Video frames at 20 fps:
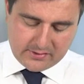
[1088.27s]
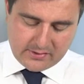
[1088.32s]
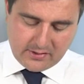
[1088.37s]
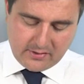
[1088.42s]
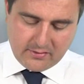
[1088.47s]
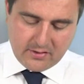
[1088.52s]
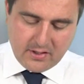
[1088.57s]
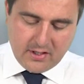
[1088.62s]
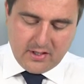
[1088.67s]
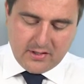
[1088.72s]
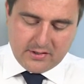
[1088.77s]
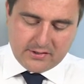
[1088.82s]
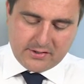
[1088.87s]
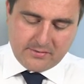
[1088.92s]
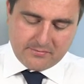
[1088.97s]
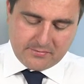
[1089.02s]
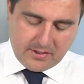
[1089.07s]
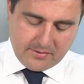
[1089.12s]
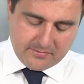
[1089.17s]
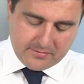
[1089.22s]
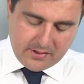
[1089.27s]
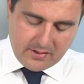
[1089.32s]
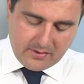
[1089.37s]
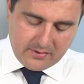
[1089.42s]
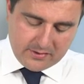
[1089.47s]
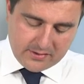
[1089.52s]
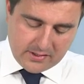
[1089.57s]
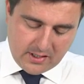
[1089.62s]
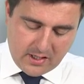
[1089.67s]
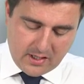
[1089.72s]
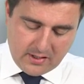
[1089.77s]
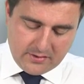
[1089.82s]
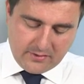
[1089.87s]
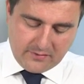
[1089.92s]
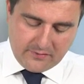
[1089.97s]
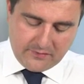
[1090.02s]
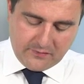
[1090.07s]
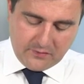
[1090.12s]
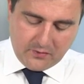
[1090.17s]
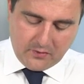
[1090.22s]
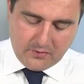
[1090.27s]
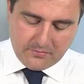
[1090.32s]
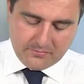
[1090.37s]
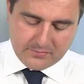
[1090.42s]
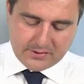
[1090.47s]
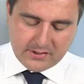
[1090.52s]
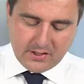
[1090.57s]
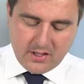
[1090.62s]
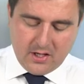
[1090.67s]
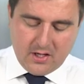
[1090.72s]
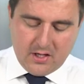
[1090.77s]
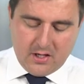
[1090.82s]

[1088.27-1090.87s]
so sometimes known as other forms.